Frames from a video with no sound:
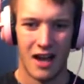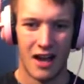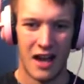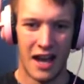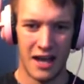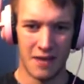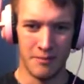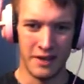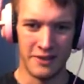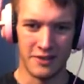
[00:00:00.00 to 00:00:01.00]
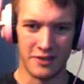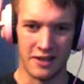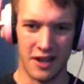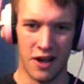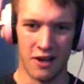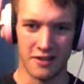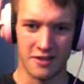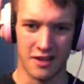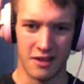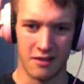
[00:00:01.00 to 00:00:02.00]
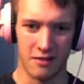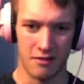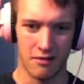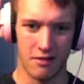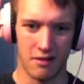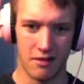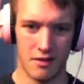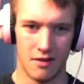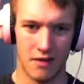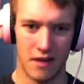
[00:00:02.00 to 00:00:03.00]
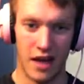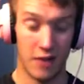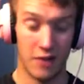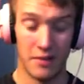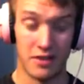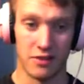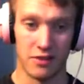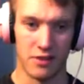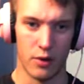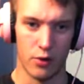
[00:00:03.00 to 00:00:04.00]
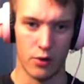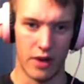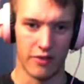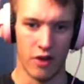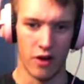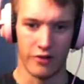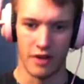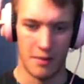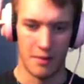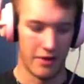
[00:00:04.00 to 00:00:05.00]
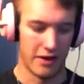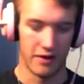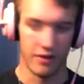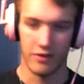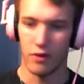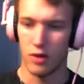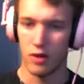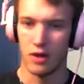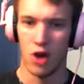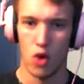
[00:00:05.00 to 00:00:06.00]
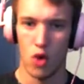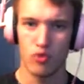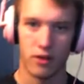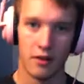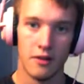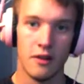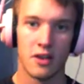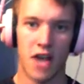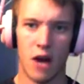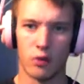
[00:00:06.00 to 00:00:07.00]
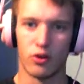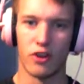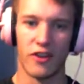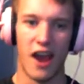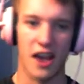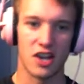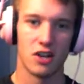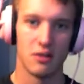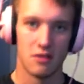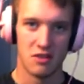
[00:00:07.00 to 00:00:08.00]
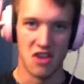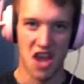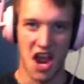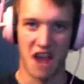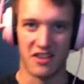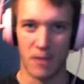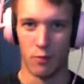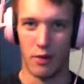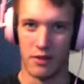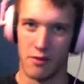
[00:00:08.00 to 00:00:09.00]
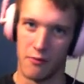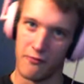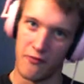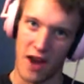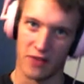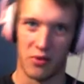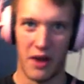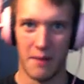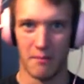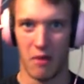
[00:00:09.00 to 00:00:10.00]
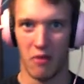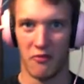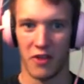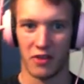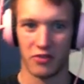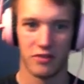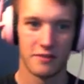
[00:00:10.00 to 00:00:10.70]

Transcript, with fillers: I immediately asking I immediately regret asking am I there yet. Okay, no. Counterattack. Yeah, it's time to bring the fight to them, motherfuckers.